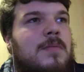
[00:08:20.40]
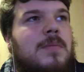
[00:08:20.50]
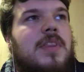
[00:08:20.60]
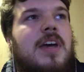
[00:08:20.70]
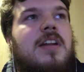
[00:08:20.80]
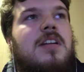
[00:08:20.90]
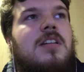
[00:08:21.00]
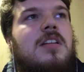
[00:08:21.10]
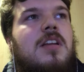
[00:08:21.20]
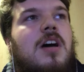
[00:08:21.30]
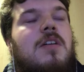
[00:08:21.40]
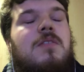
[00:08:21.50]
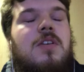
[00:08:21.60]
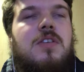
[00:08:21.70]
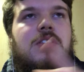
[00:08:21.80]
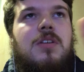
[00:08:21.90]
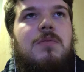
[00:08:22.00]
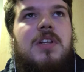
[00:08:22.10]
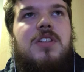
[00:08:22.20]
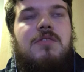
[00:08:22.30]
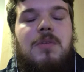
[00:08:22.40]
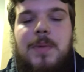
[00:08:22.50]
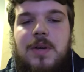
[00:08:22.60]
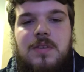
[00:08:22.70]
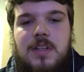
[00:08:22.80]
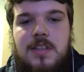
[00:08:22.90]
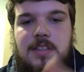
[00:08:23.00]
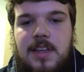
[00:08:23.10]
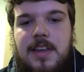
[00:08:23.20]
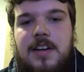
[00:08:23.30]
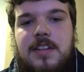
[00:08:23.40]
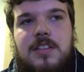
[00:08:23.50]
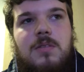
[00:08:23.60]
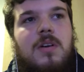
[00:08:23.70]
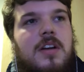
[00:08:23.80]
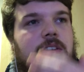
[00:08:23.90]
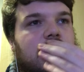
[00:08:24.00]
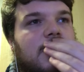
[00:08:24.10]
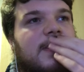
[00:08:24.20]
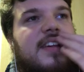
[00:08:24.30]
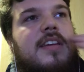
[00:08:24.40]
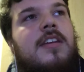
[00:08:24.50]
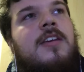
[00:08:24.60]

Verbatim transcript: But then, oh, also when she rebels against the AI, there's quite a strong like